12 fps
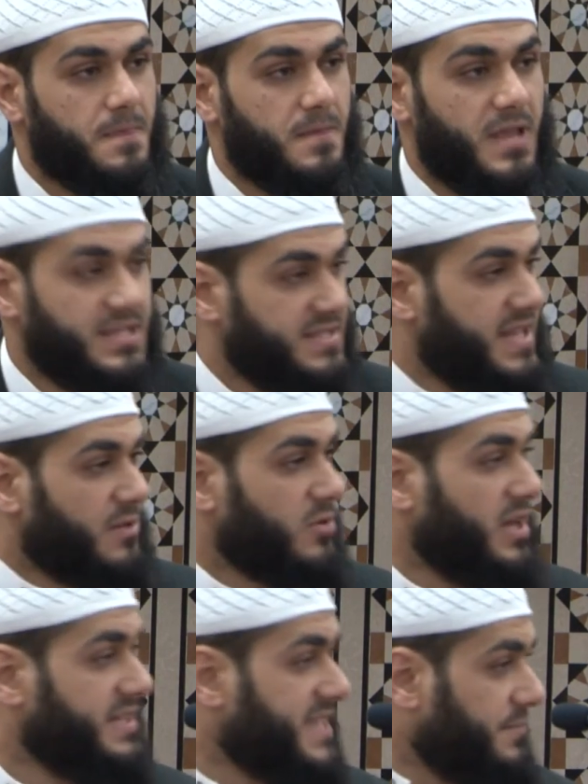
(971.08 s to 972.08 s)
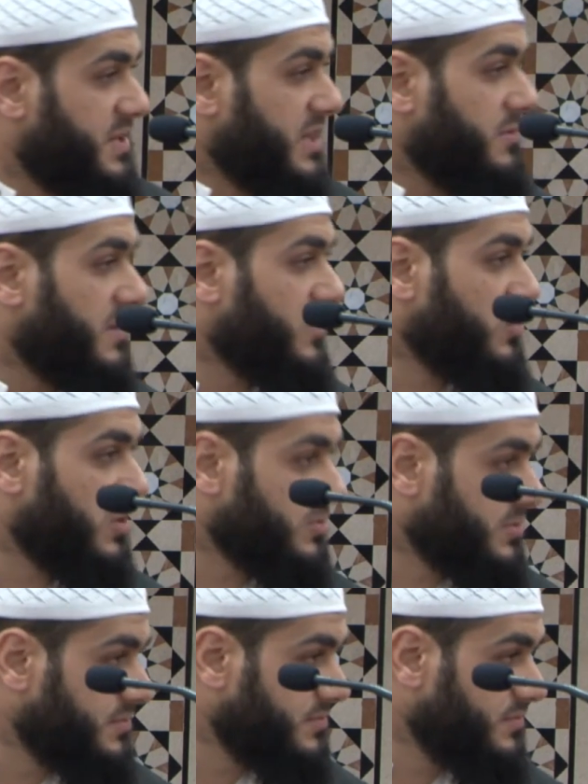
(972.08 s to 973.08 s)
Isn't that right? It's happening around the
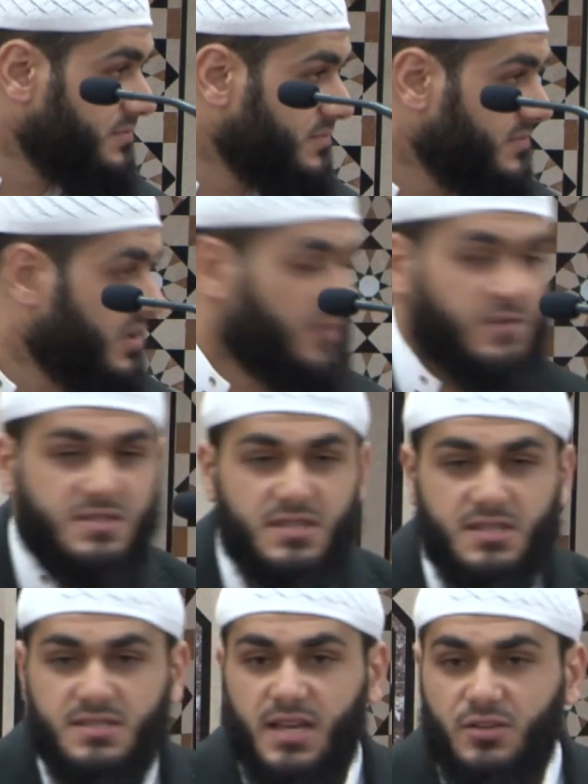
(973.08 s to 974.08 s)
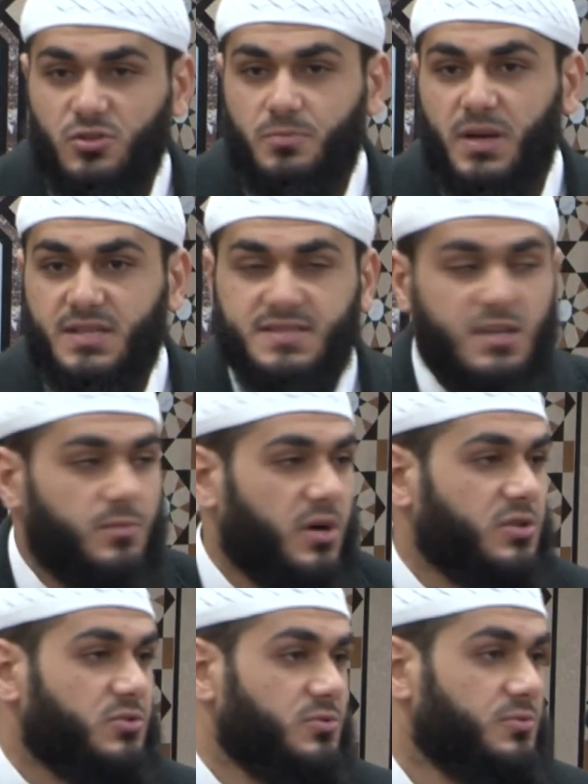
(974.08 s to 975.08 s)
world. Overseas, $100 they'll
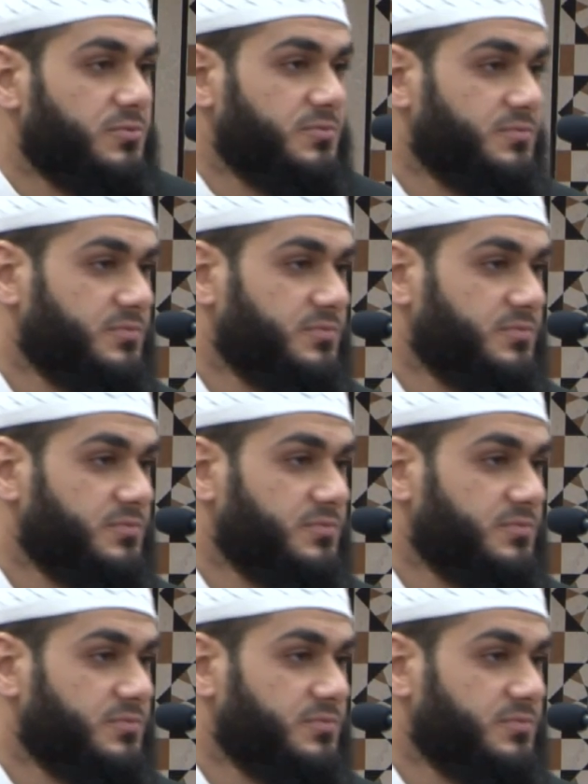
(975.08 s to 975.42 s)
buy you.